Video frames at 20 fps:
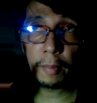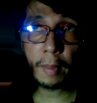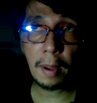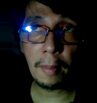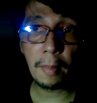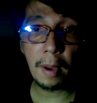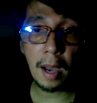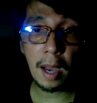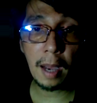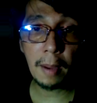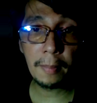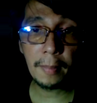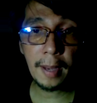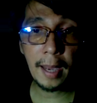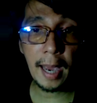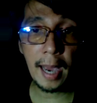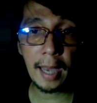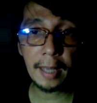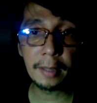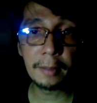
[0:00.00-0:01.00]
mom
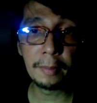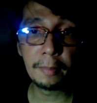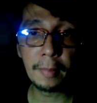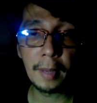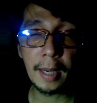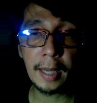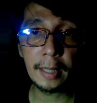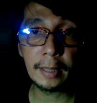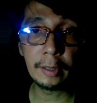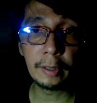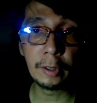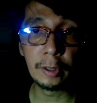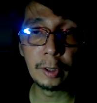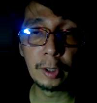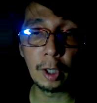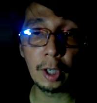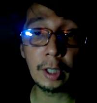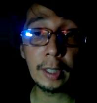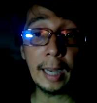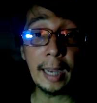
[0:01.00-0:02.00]
had my
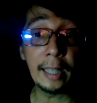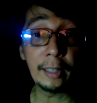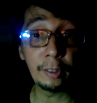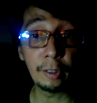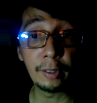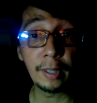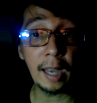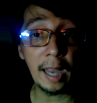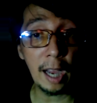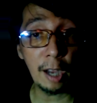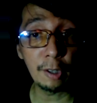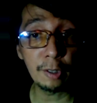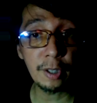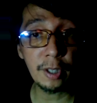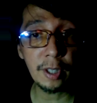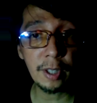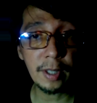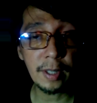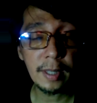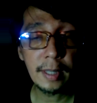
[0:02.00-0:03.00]
dog enter the
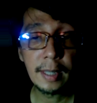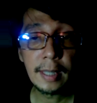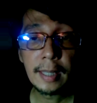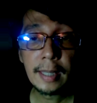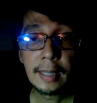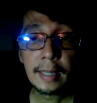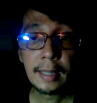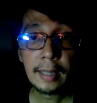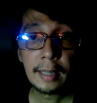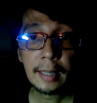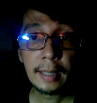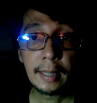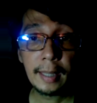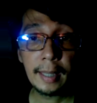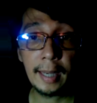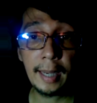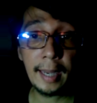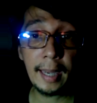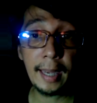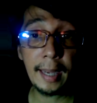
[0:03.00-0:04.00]
house.
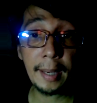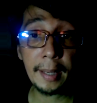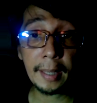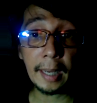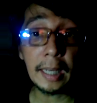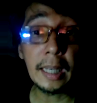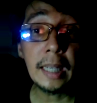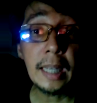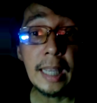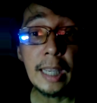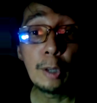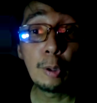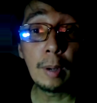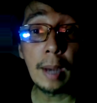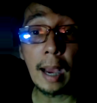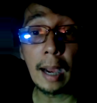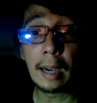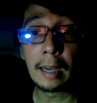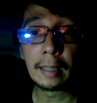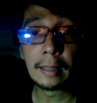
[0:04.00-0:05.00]
Eh, kaliligo
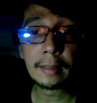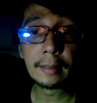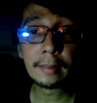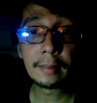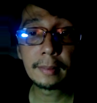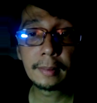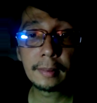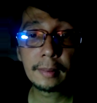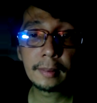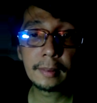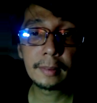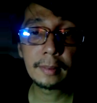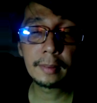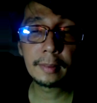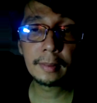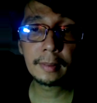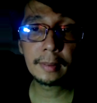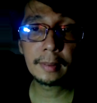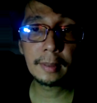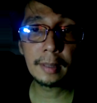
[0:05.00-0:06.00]
lang.
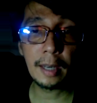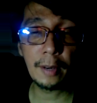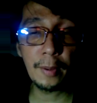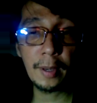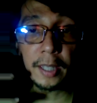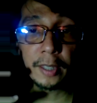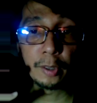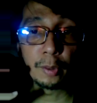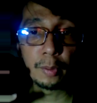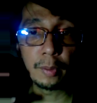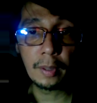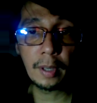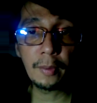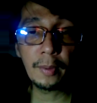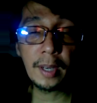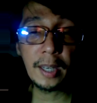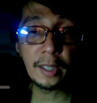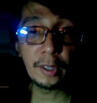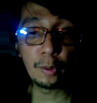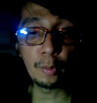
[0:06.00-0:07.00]
I
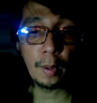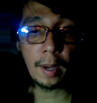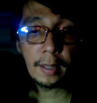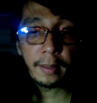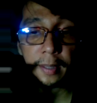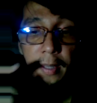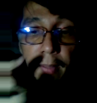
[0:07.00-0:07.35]
really don't want